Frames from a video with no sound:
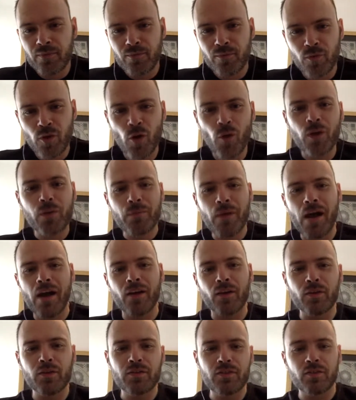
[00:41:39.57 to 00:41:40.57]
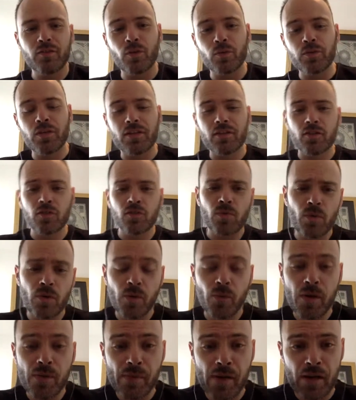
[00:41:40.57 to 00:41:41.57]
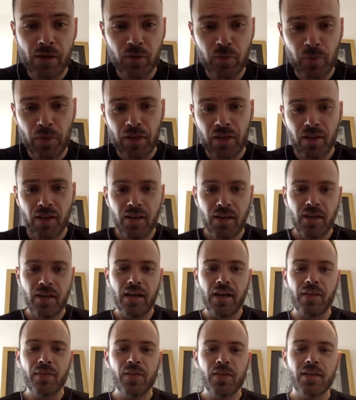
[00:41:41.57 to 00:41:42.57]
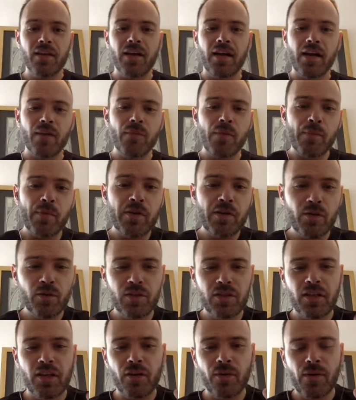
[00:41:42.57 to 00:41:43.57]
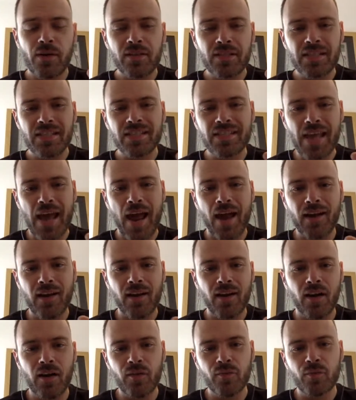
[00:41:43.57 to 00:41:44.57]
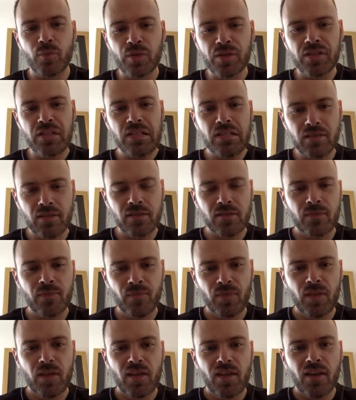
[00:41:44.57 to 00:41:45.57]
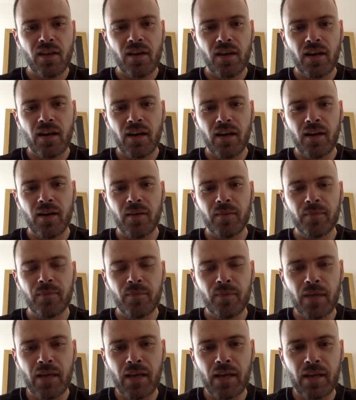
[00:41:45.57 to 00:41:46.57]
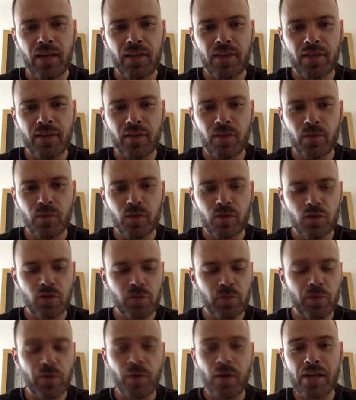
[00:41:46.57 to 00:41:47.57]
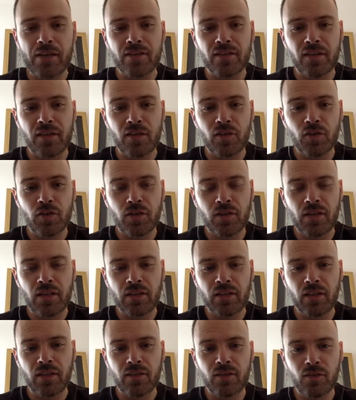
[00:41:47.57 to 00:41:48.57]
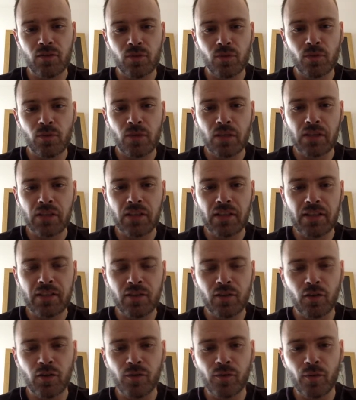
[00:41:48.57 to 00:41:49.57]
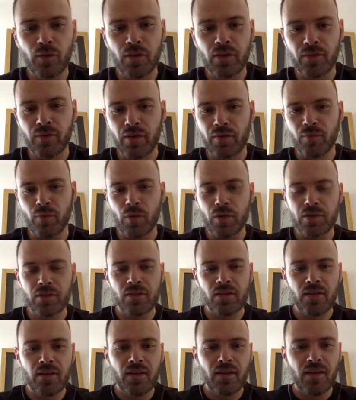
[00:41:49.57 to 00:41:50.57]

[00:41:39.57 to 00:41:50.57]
knowing Miles, and don't take this the wrong way, Miles, but I remember he used to carry on a stack of receipts. And I think it was just procrastination that led to a late delivery of an invoice.